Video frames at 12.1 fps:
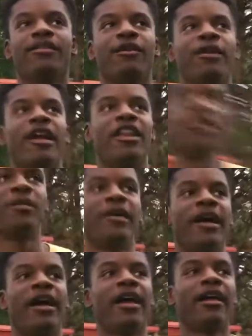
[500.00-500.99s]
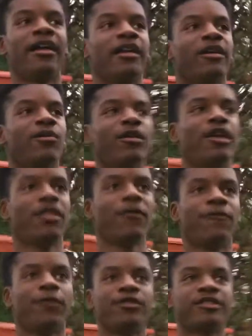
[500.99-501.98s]
I thought we had it in the bag. We got the
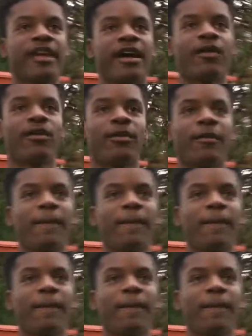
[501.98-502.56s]
first out.